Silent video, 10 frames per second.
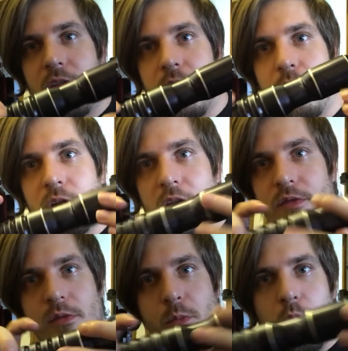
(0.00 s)
They want to
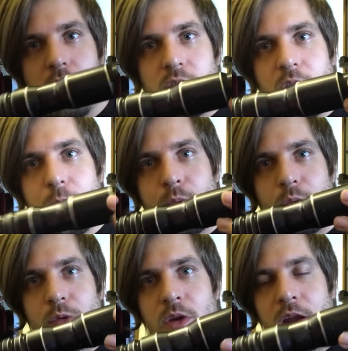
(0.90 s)
have a more
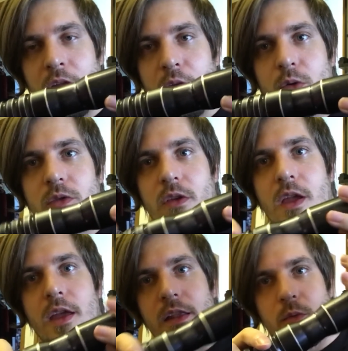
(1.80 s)
simple looking hilt.
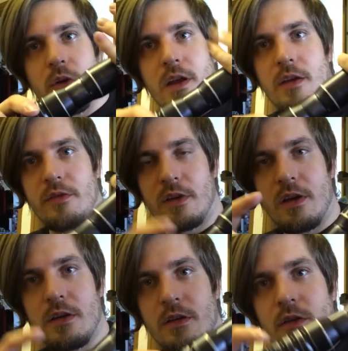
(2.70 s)
They want to have it
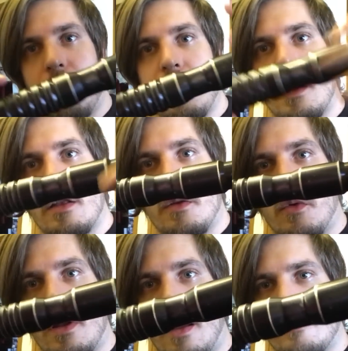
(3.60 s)
ergonomic. They
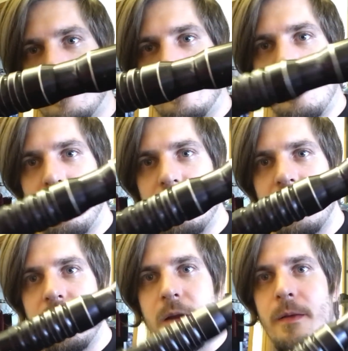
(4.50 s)
want to have it
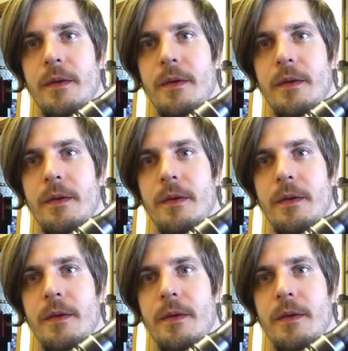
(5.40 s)
sturdy.